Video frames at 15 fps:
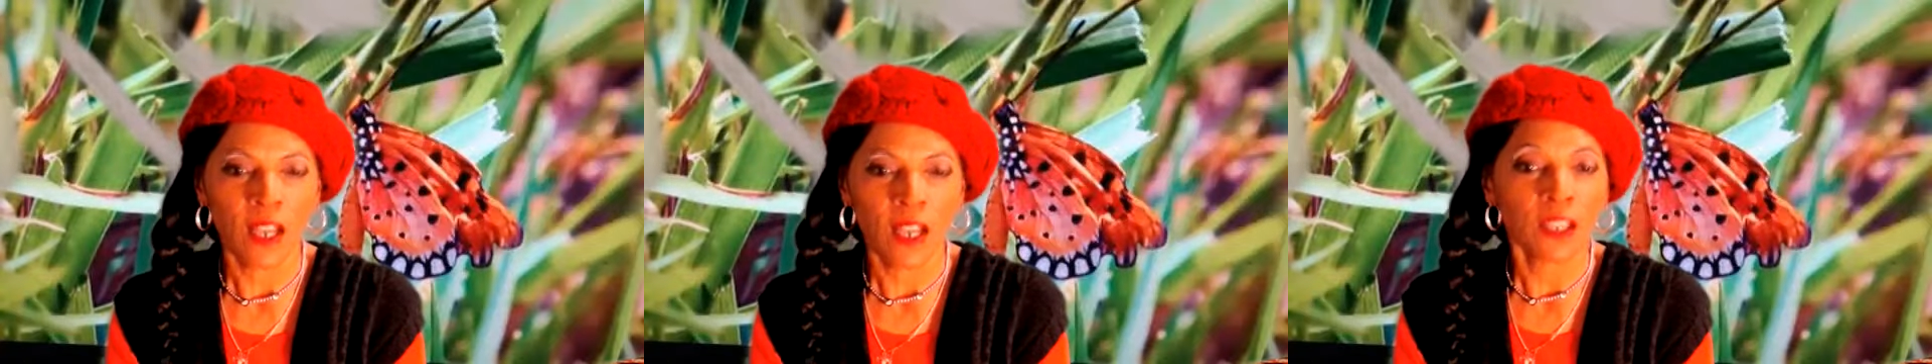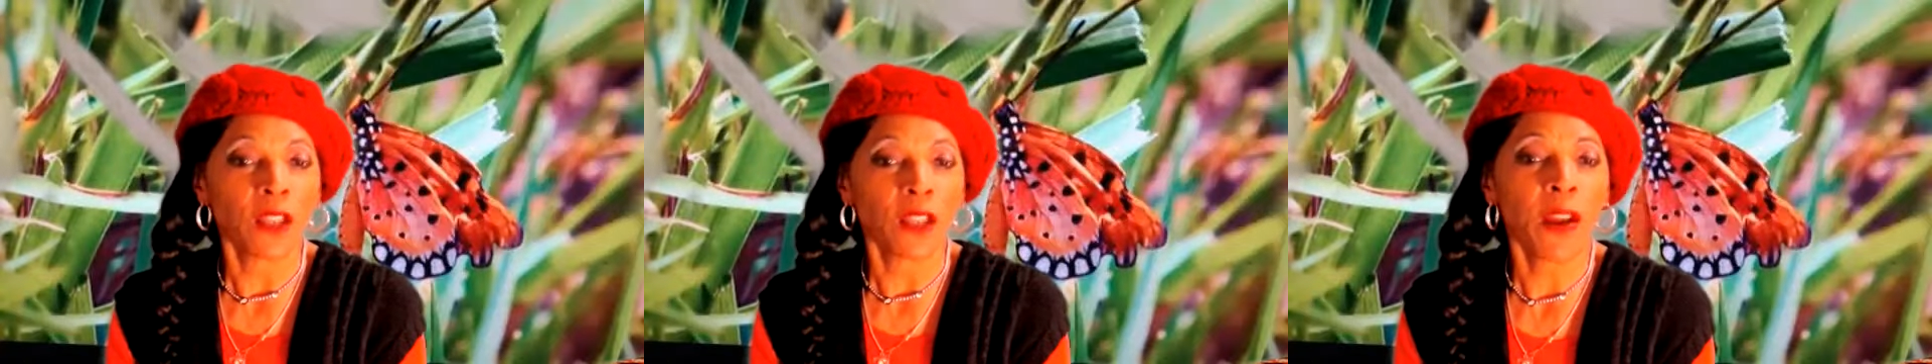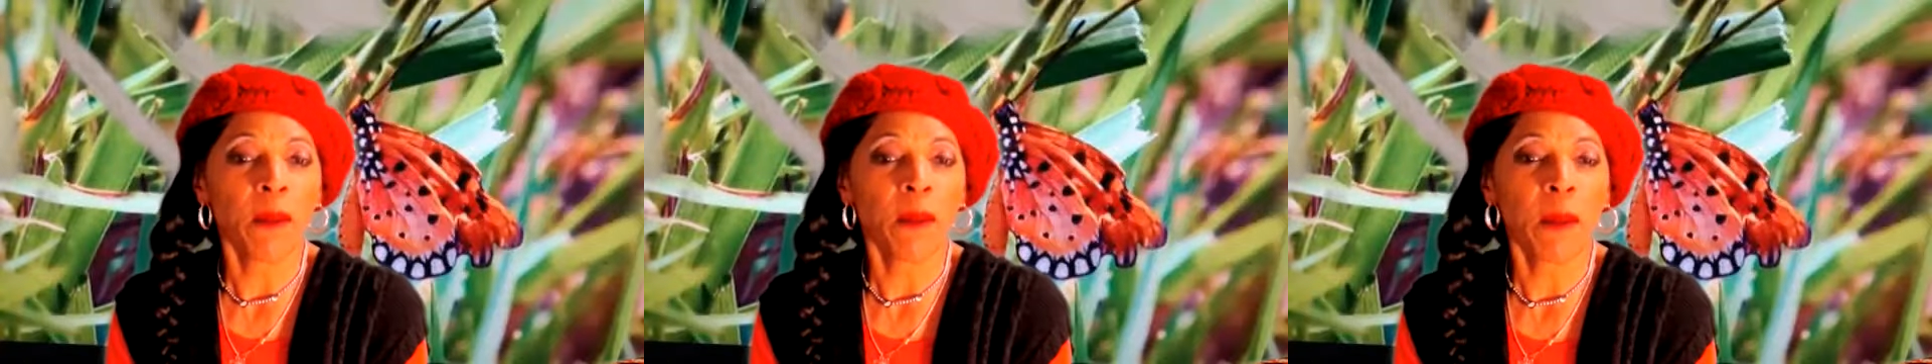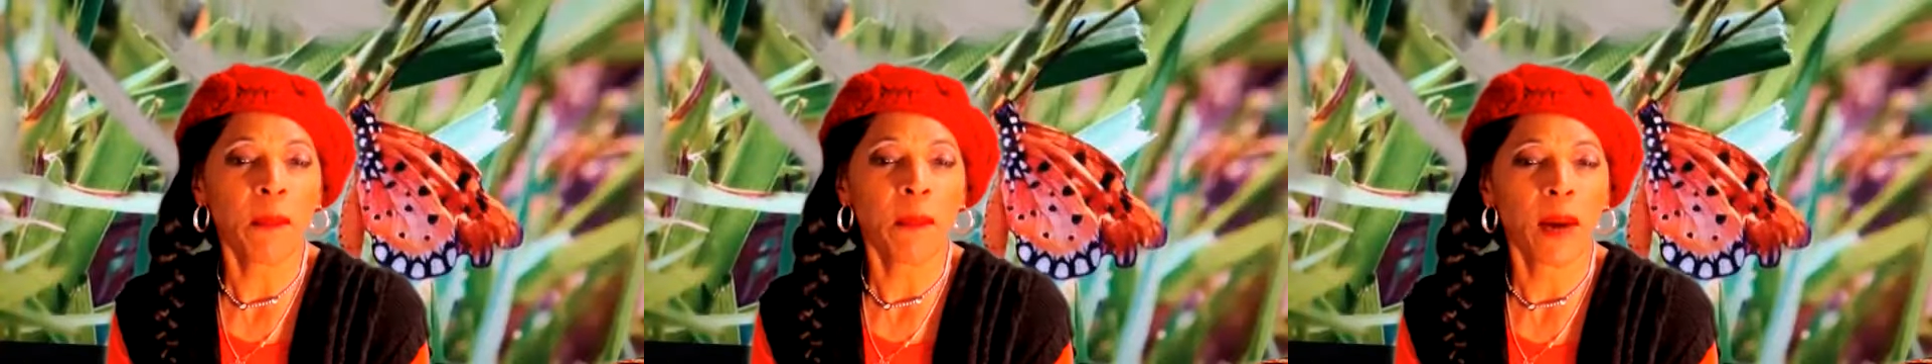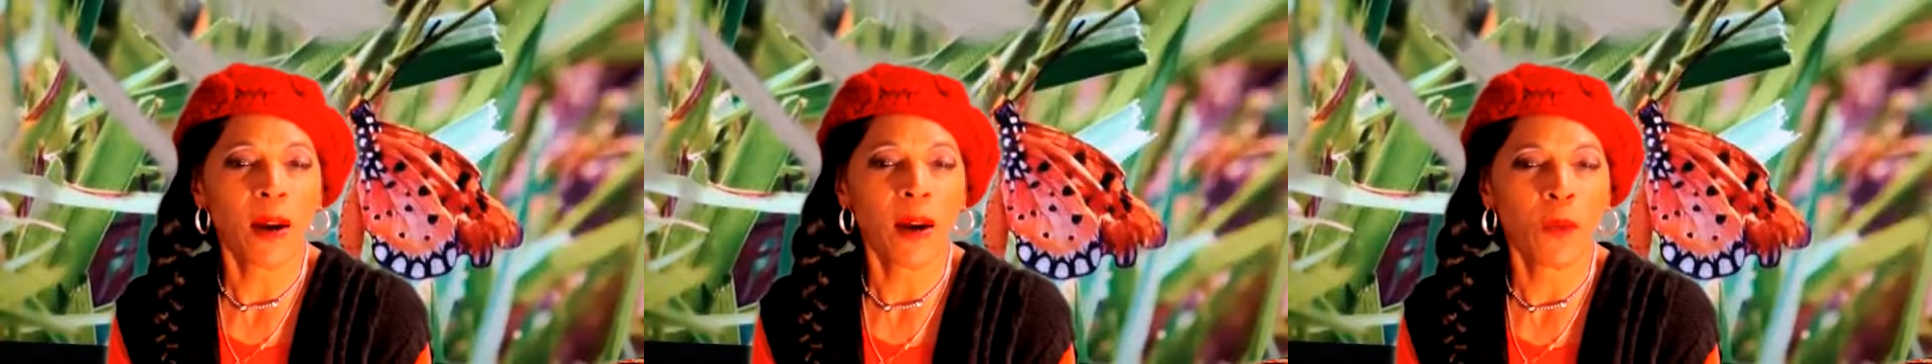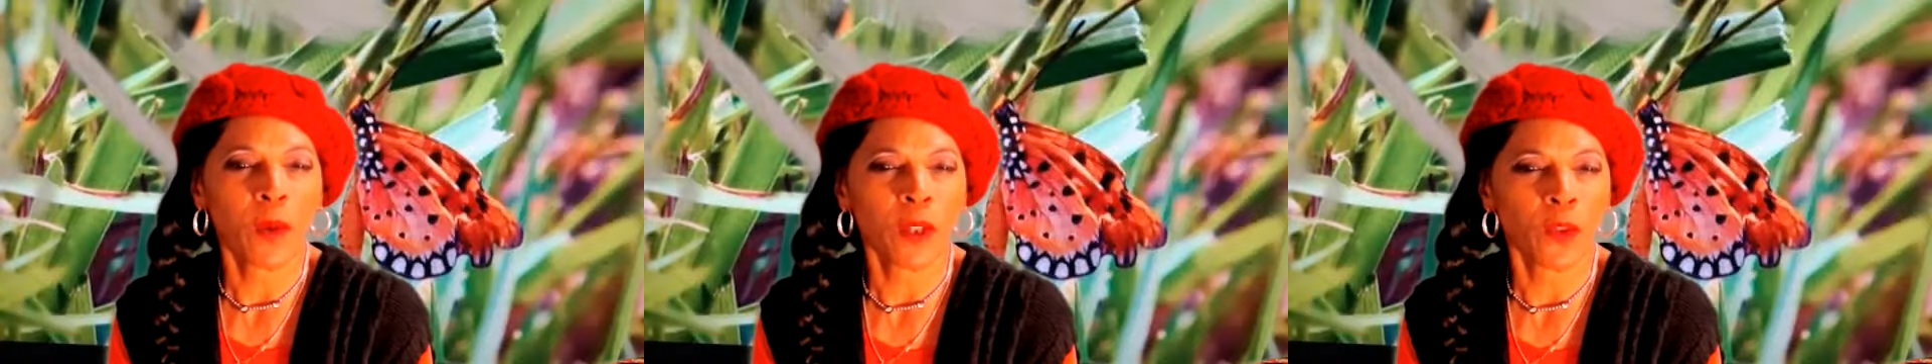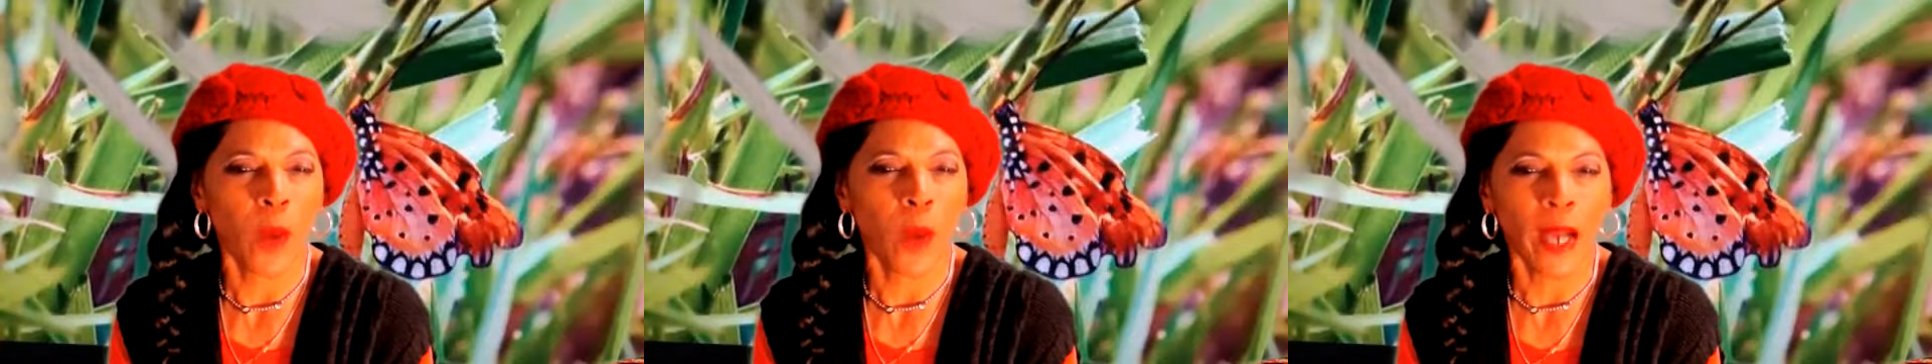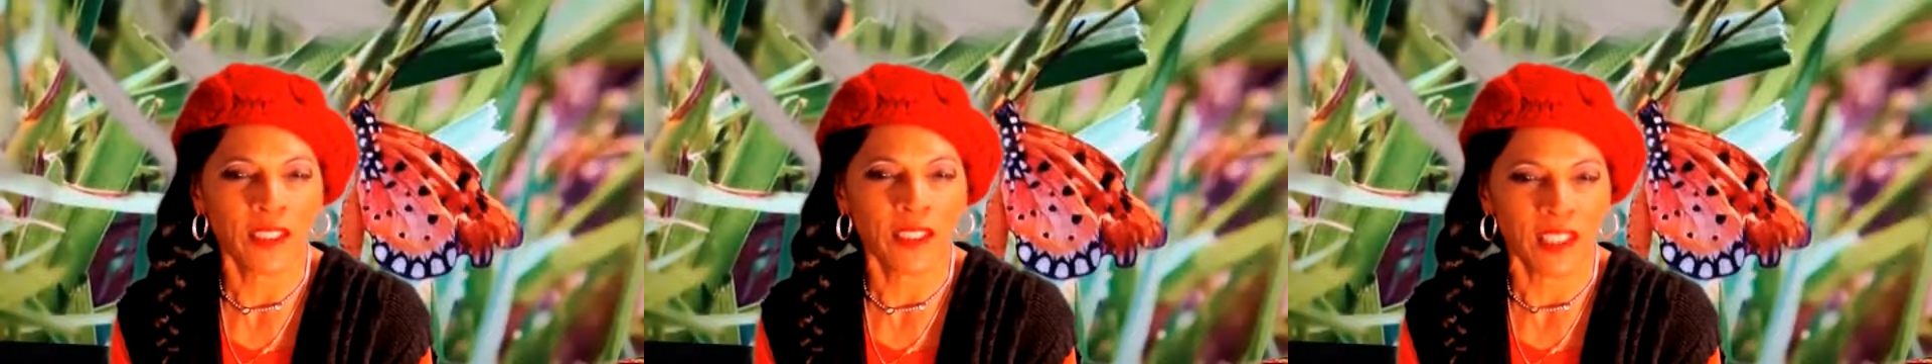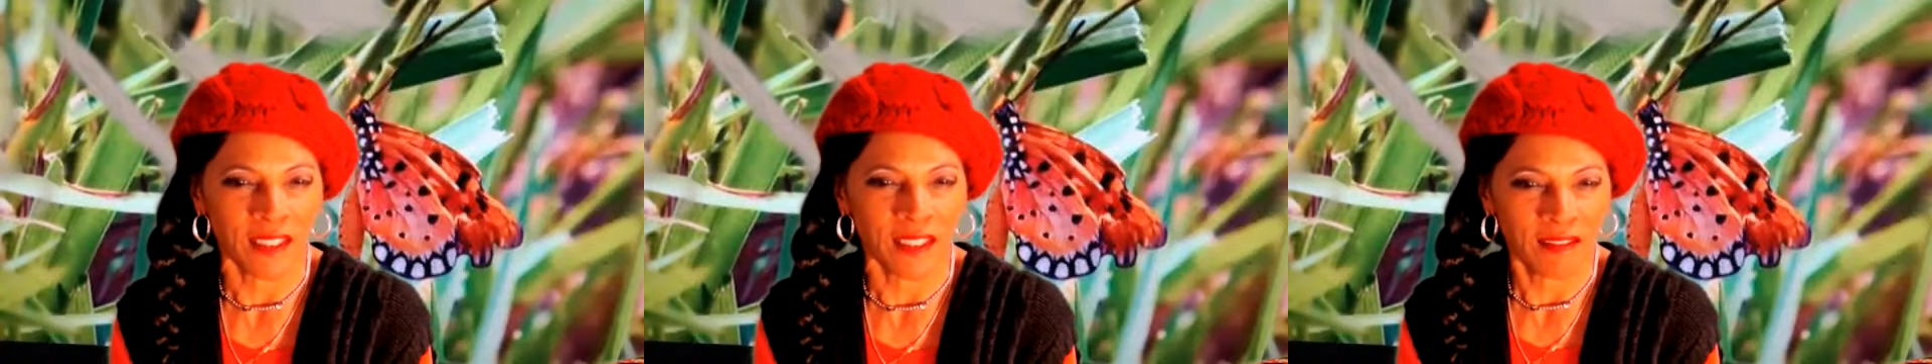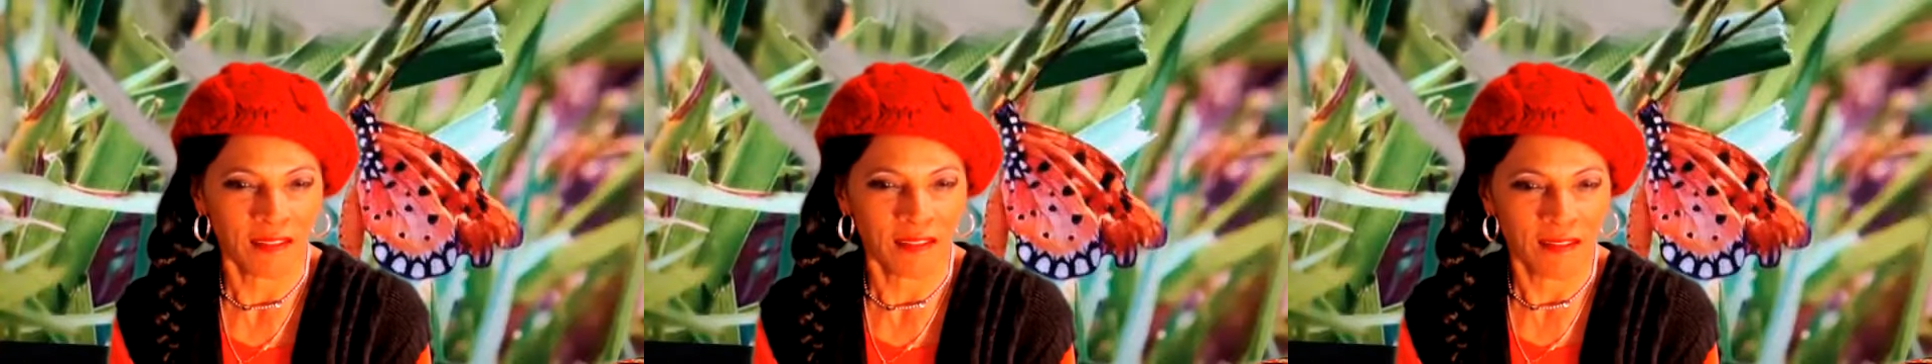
So there my mom was watching.